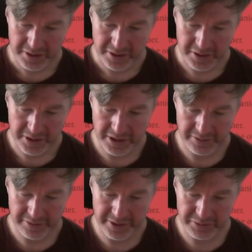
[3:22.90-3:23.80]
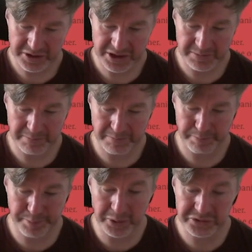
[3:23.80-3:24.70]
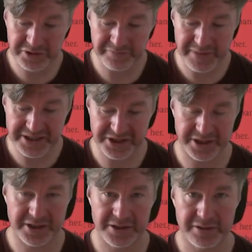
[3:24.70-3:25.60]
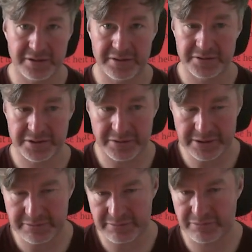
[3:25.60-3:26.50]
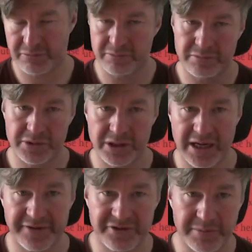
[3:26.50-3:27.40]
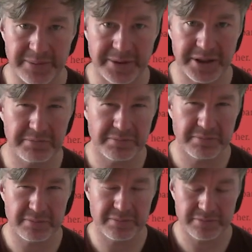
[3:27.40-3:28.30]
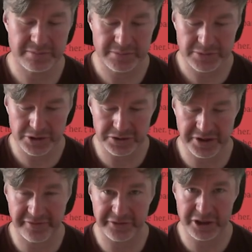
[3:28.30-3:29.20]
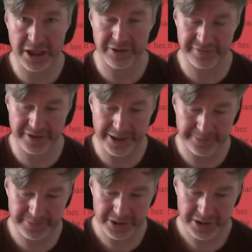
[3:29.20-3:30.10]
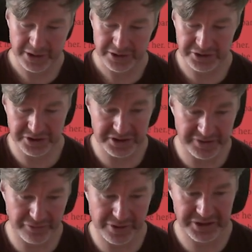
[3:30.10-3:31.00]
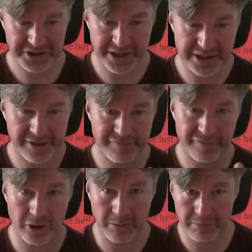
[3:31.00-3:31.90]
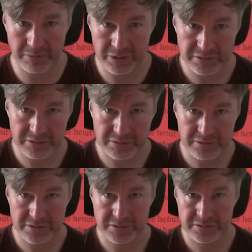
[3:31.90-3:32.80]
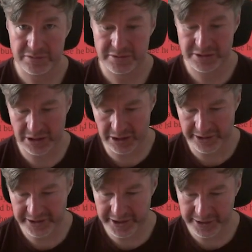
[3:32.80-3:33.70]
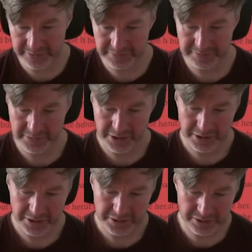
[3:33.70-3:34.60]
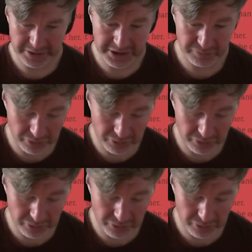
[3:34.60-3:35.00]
Then we see bolts of magic. So we're going to have to maybe use a different color for that, just to differentiate it from the lightning. So I could